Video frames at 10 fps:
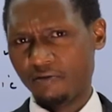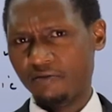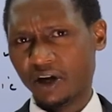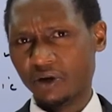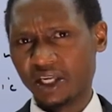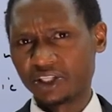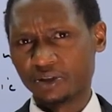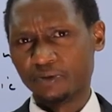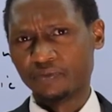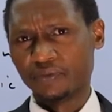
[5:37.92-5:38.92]

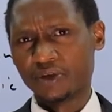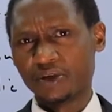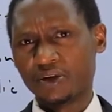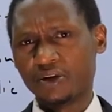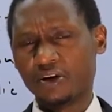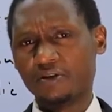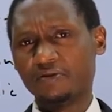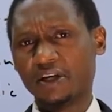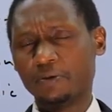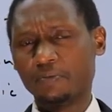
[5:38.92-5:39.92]
violation
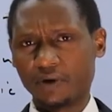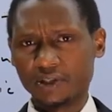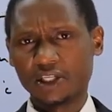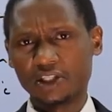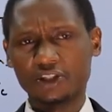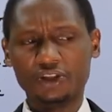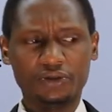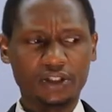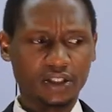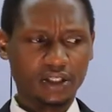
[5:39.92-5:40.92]
of an important
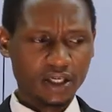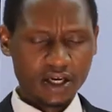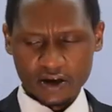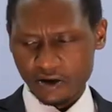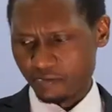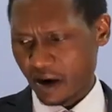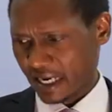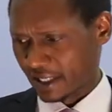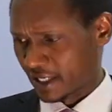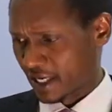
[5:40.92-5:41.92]
duty
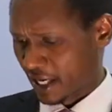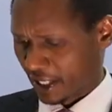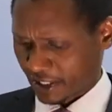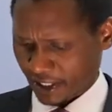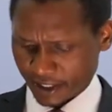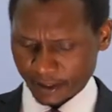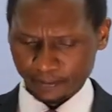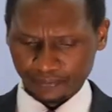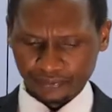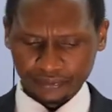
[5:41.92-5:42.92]
by the directors.
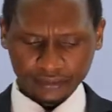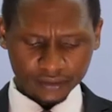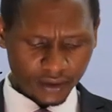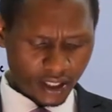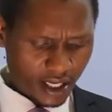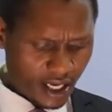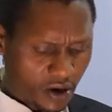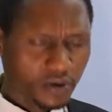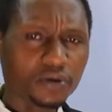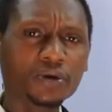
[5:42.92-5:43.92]

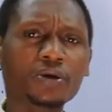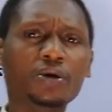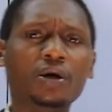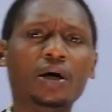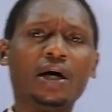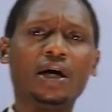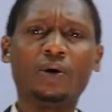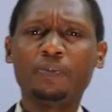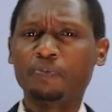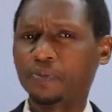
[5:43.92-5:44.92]
Now,
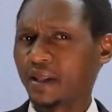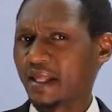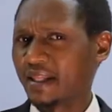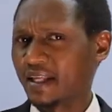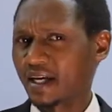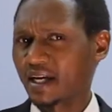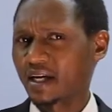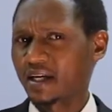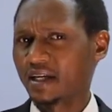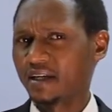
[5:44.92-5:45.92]
there
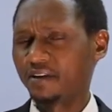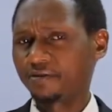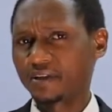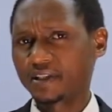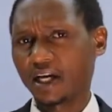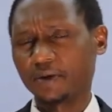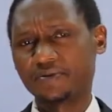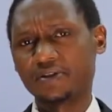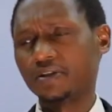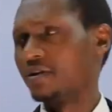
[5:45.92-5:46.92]
are different
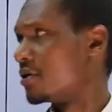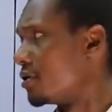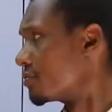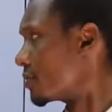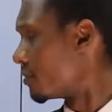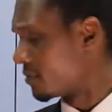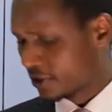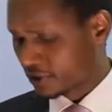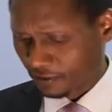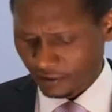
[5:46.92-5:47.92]
types of
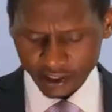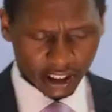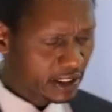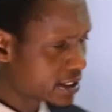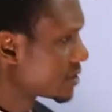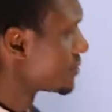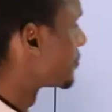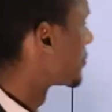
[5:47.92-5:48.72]
conflict of interest,